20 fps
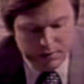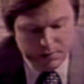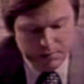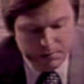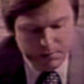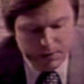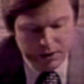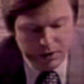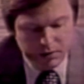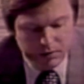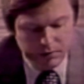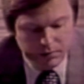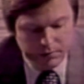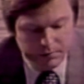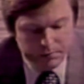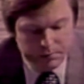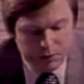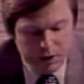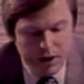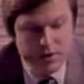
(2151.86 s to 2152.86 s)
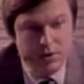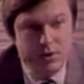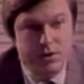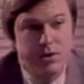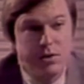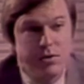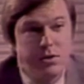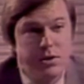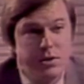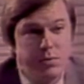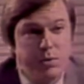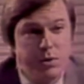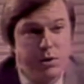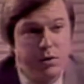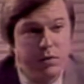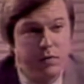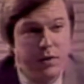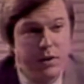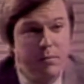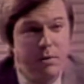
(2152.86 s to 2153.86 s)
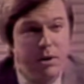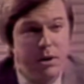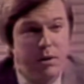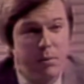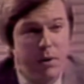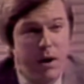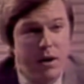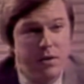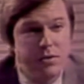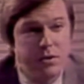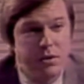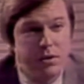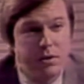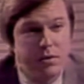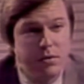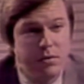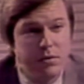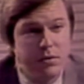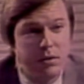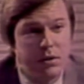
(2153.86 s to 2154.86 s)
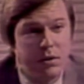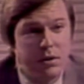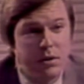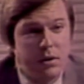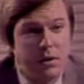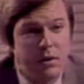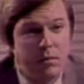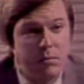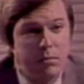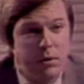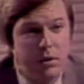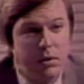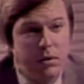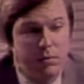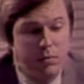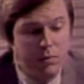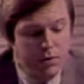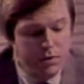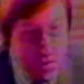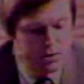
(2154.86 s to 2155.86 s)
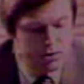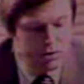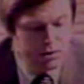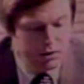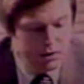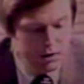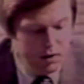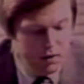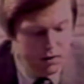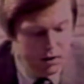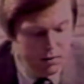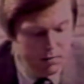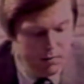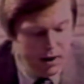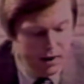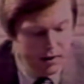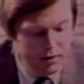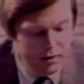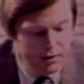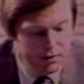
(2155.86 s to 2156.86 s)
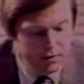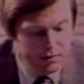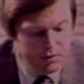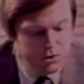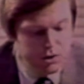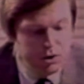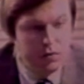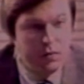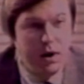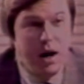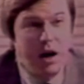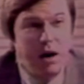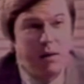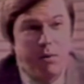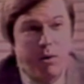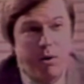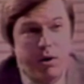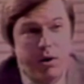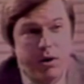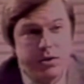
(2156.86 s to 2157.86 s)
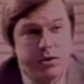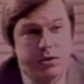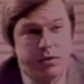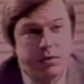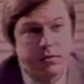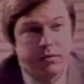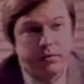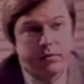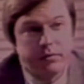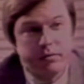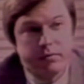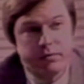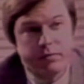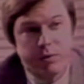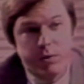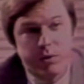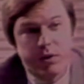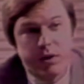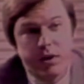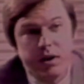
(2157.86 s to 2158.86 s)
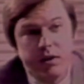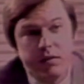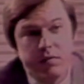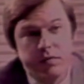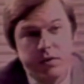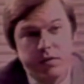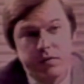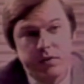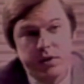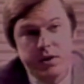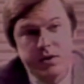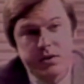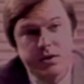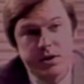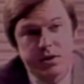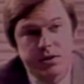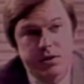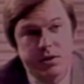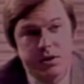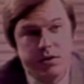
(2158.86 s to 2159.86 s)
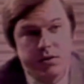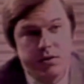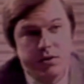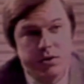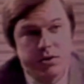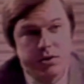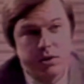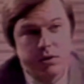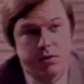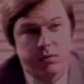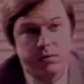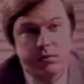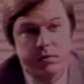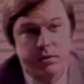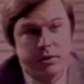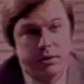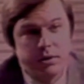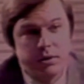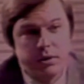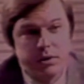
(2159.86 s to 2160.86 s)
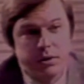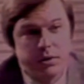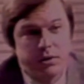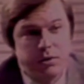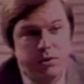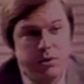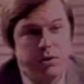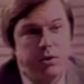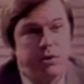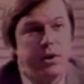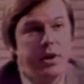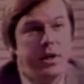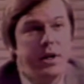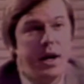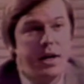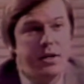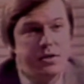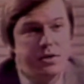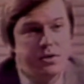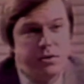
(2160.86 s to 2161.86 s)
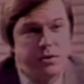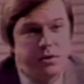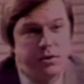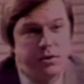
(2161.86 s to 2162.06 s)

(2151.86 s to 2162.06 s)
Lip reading: male prostitutes as we do female prostitutes. But when you start talking about juvenile boys, 14, 15, 16 years old, two or three cases are